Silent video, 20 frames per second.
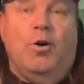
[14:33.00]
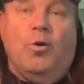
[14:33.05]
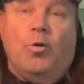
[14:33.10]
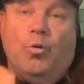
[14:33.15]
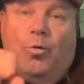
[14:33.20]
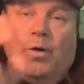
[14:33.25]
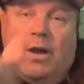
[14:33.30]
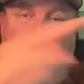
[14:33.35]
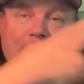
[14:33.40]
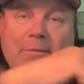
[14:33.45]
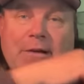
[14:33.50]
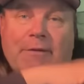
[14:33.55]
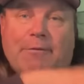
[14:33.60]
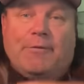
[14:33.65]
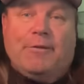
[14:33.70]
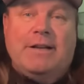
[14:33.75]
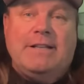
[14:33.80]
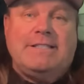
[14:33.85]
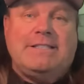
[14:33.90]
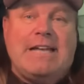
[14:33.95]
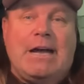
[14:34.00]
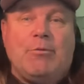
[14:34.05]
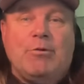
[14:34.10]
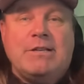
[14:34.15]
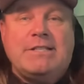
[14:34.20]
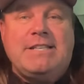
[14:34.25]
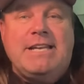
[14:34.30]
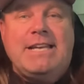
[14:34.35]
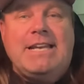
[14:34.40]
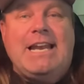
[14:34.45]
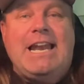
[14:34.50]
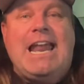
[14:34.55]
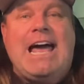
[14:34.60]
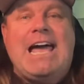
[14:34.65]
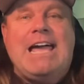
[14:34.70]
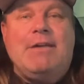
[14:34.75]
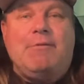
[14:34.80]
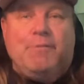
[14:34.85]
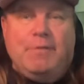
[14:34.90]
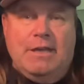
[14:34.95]
Well, my friends, that was it.
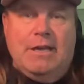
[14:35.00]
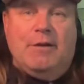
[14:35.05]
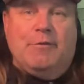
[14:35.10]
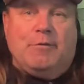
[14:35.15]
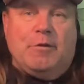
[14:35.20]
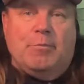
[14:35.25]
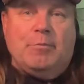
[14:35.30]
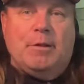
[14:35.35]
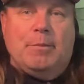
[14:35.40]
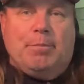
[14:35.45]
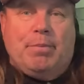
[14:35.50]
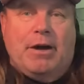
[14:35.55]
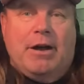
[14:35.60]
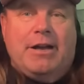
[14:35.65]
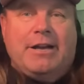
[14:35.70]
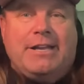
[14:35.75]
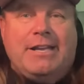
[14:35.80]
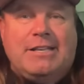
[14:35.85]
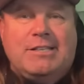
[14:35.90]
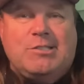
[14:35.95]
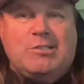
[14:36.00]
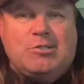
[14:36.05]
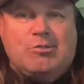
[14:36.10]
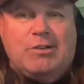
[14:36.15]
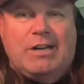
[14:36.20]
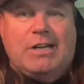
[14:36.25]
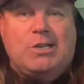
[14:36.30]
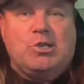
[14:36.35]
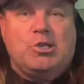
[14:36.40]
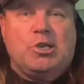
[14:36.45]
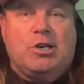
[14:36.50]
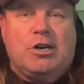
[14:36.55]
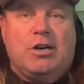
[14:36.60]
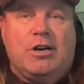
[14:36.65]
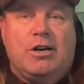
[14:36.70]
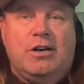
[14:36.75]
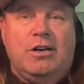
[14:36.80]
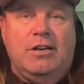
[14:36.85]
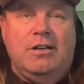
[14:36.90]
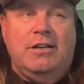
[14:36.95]
Live here from the parking
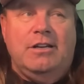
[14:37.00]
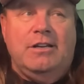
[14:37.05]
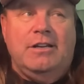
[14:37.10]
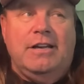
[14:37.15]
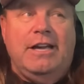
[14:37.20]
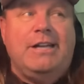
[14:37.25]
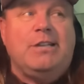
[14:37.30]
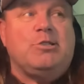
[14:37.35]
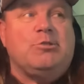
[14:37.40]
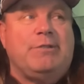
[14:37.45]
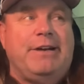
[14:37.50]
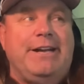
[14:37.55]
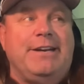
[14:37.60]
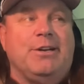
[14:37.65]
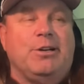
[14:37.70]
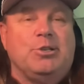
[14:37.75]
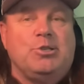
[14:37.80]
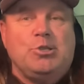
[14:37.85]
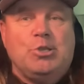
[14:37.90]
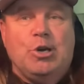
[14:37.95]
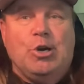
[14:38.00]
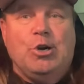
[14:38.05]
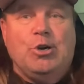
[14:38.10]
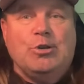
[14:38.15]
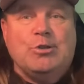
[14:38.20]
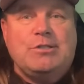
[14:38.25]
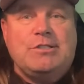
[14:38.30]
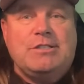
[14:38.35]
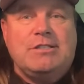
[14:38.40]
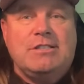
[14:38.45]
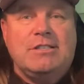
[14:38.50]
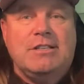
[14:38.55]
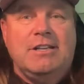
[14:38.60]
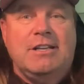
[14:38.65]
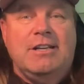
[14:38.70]
structure at Trader Joe's.